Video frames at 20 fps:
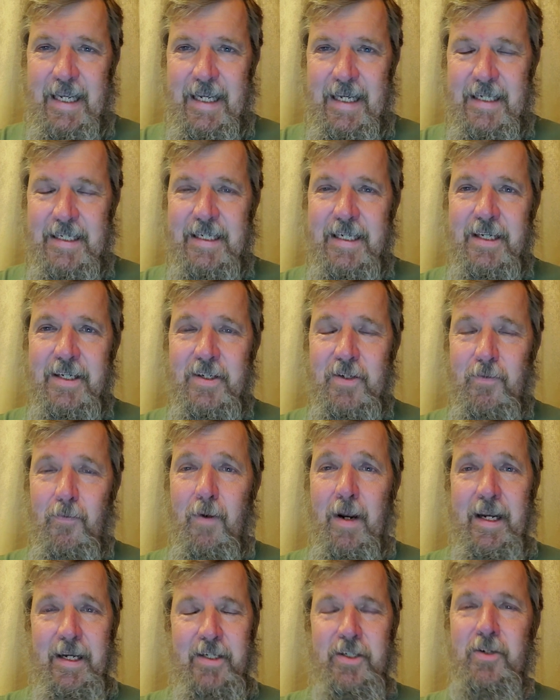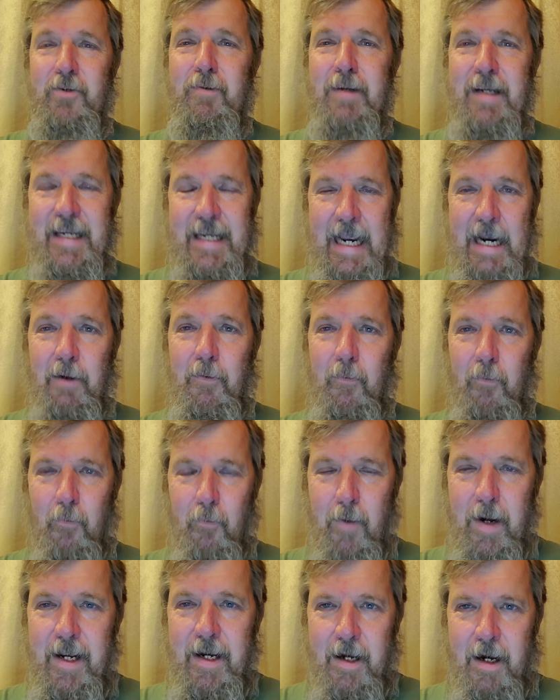easiest way to get
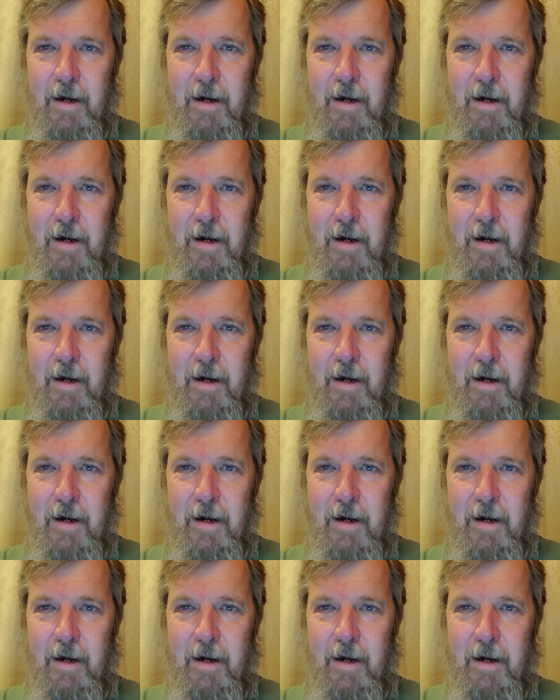rid